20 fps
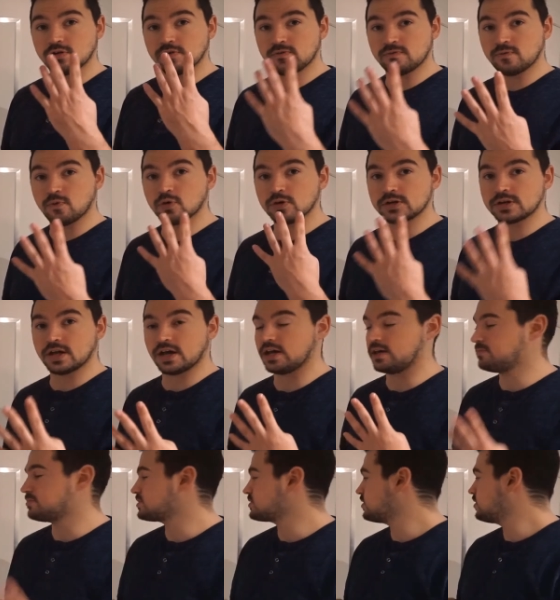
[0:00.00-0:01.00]
of 4
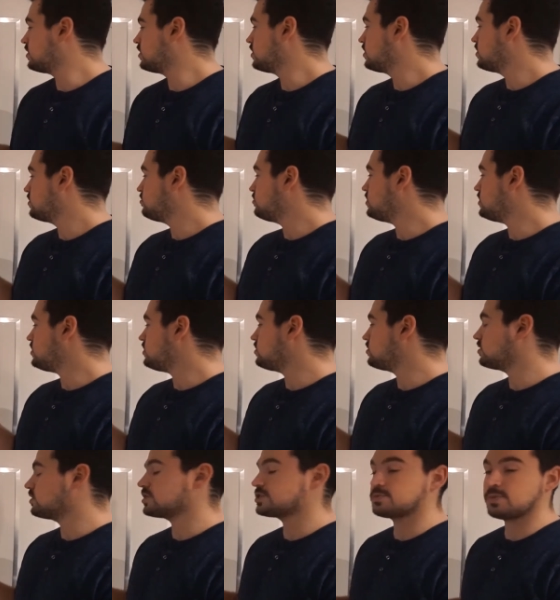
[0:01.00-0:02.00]
times, meaning
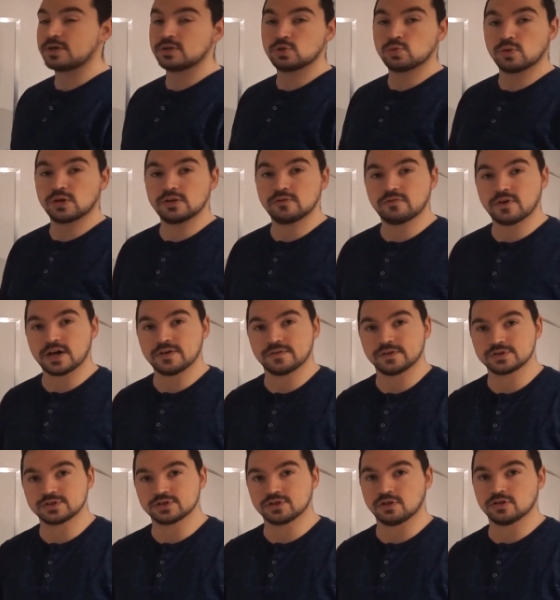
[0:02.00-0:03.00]
you're going to spend
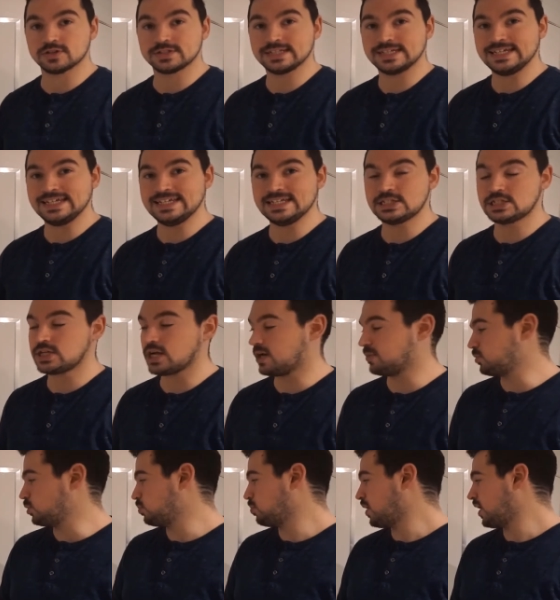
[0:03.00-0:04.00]
$2,500 each
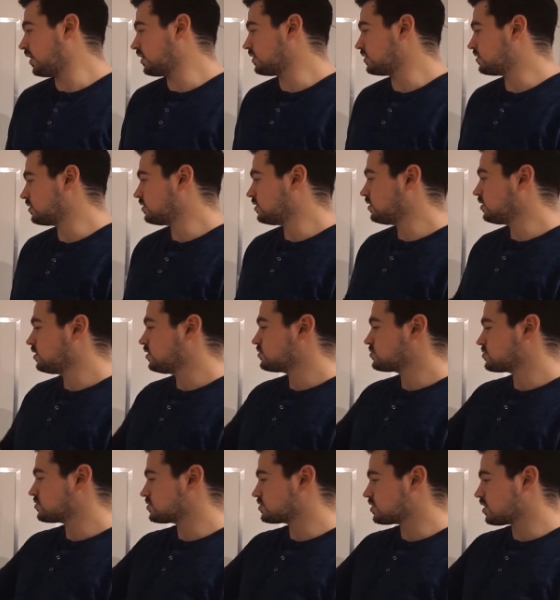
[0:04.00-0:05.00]
time you buy it.
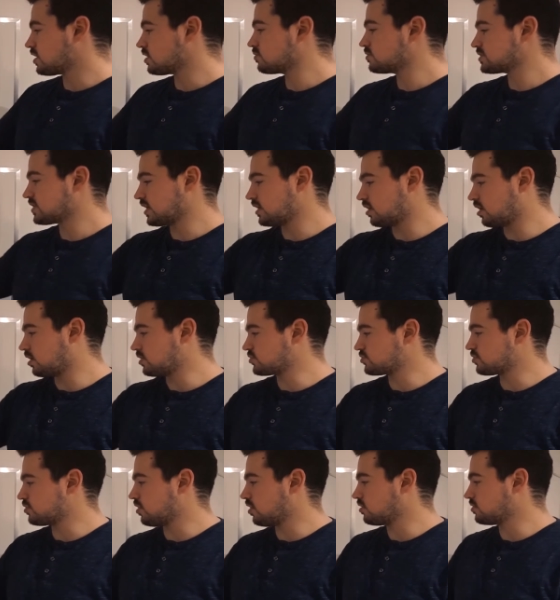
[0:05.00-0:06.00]
So the stock was at
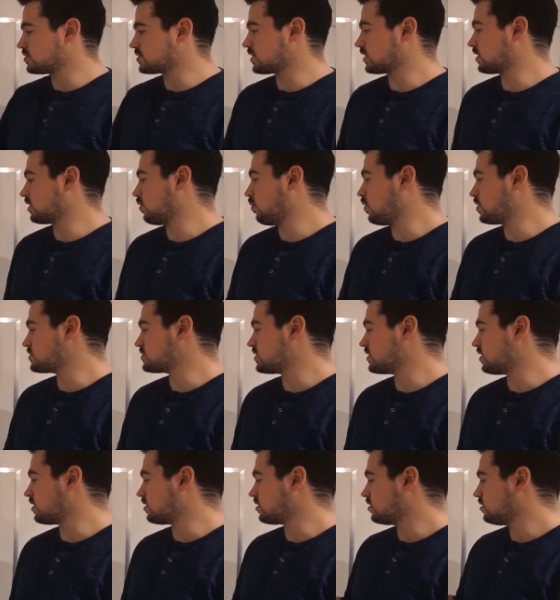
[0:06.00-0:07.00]
$100 like it was
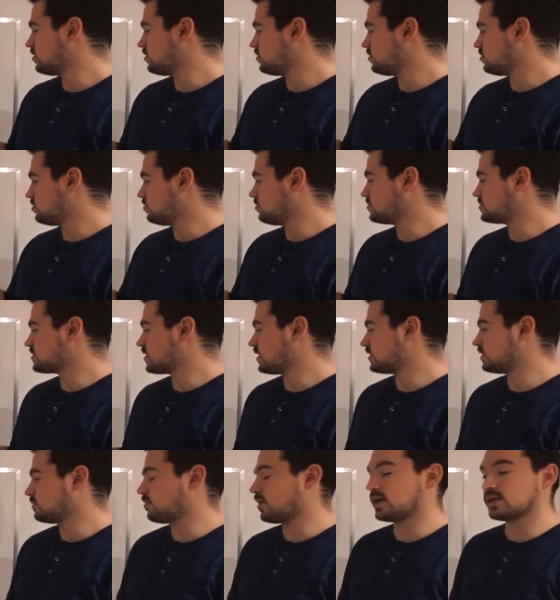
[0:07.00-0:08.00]
there. You
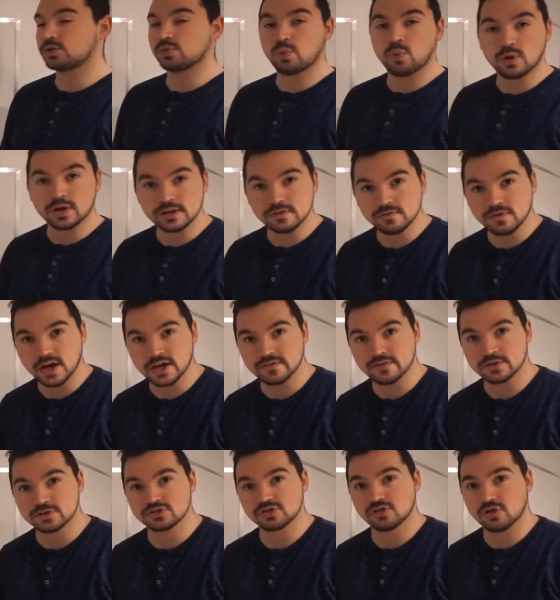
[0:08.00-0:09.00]
decide to buy
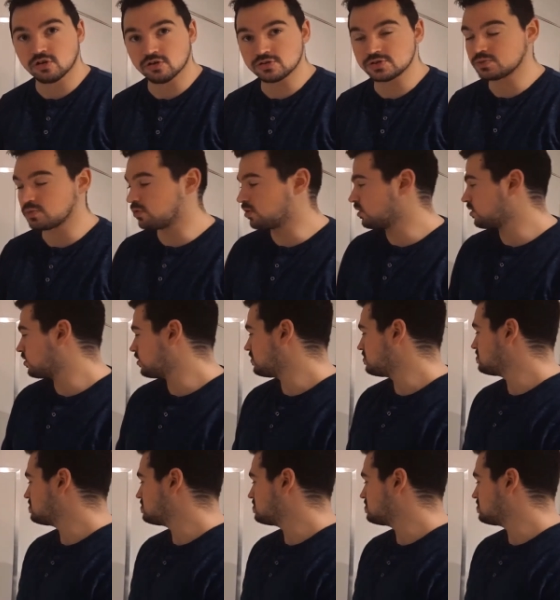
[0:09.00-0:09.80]
$2,500 worth.